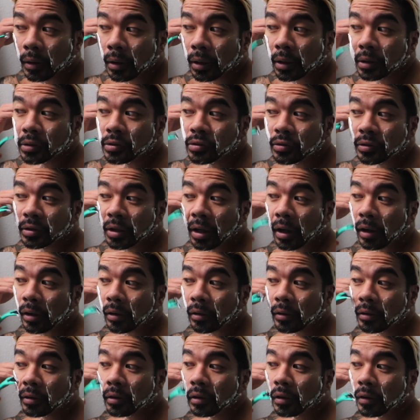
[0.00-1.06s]
and took
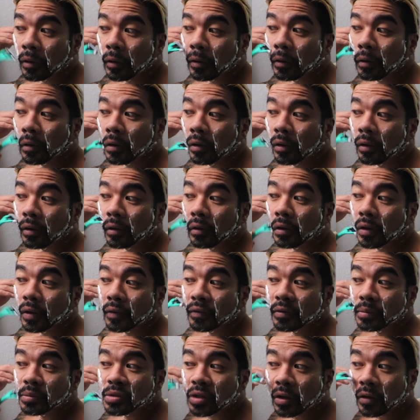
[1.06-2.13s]
care of
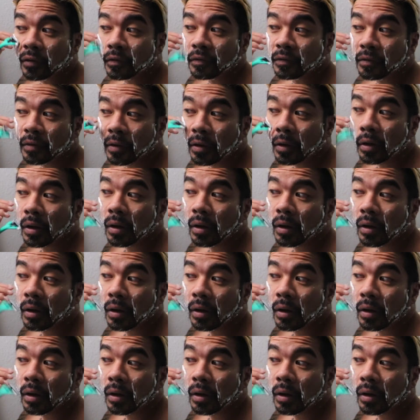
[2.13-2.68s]
himself